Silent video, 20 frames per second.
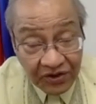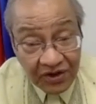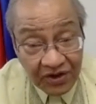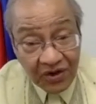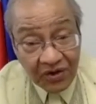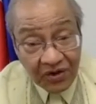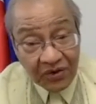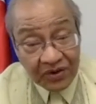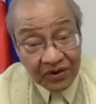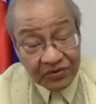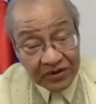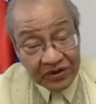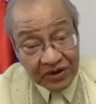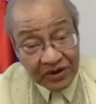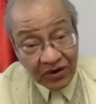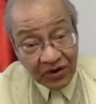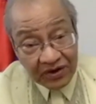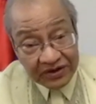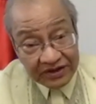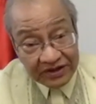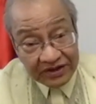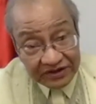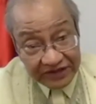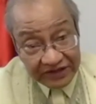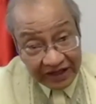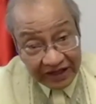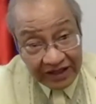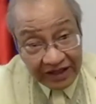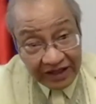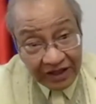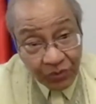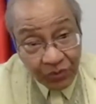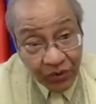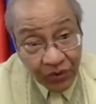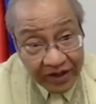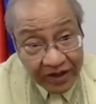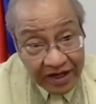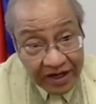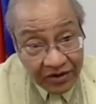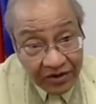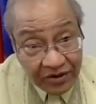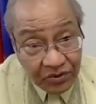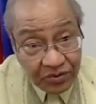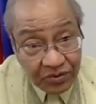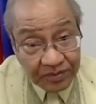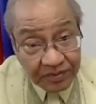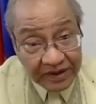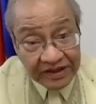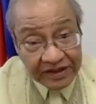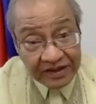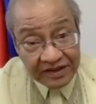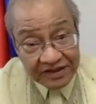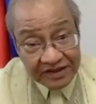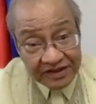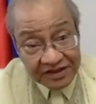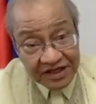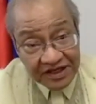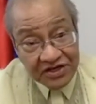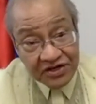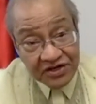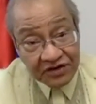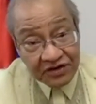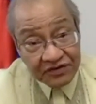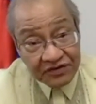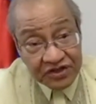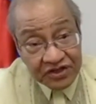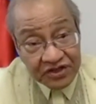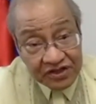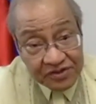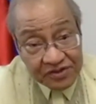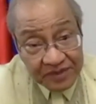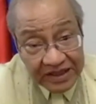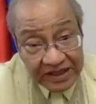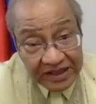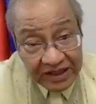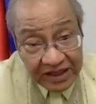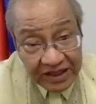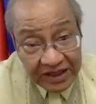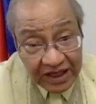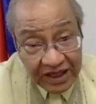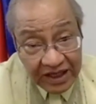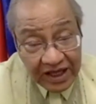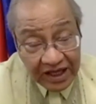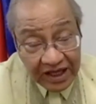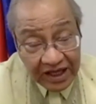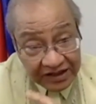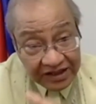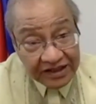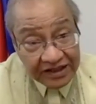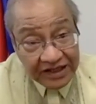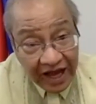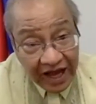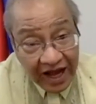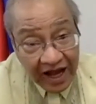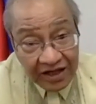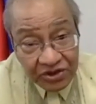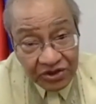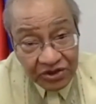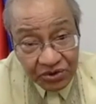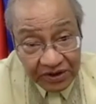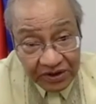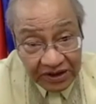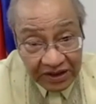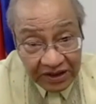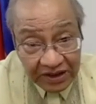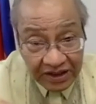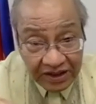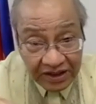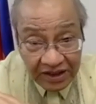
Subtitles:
what we call the technical working group, and then the senior officials meeting, and then the actual